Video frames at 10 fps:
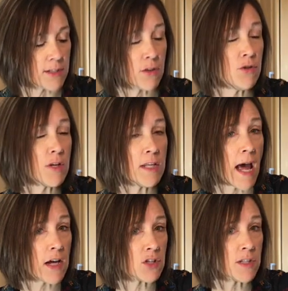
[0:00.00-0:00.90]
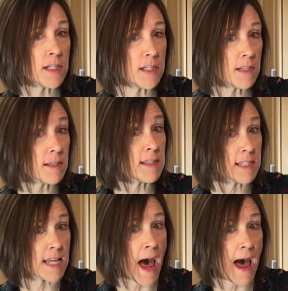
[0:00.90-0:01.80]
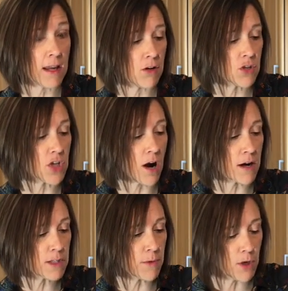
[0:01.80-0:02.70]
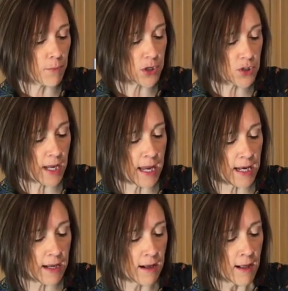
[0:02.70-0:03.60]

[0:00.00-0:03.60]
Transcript: so you can actually stack your jars when you're pressure canning.